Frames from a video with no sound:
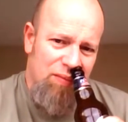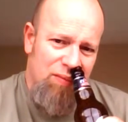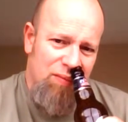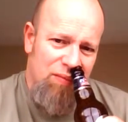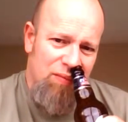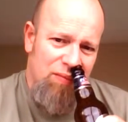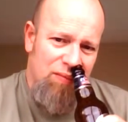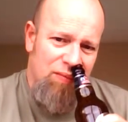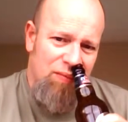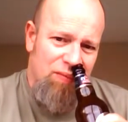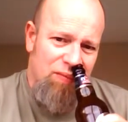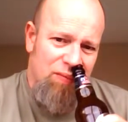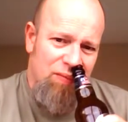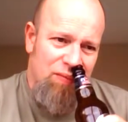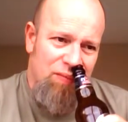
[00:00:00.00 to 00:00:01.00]

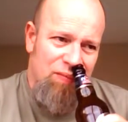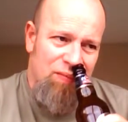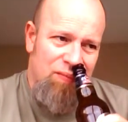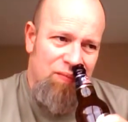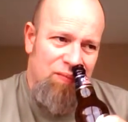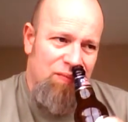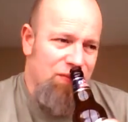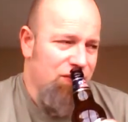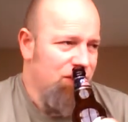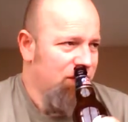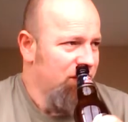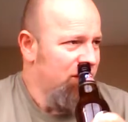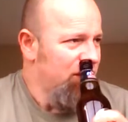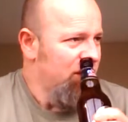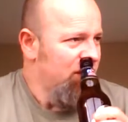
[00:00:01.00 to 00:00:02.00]

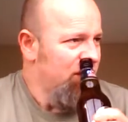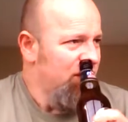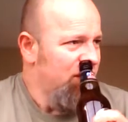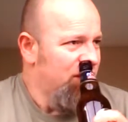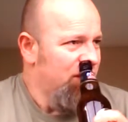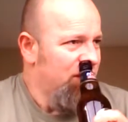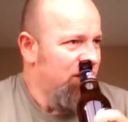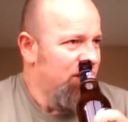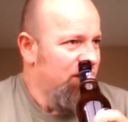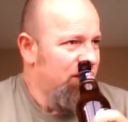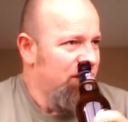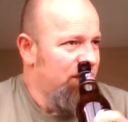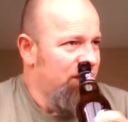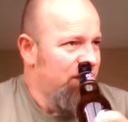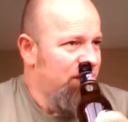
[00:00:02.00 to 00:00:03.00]

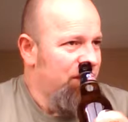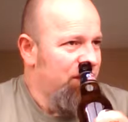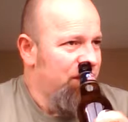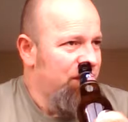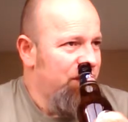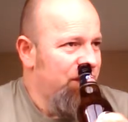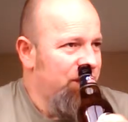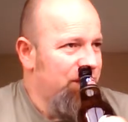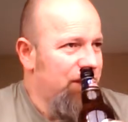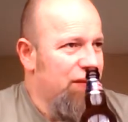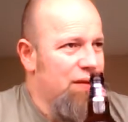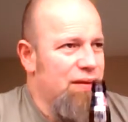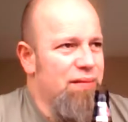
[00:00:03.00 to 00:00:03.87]
No one is speaking in this clip.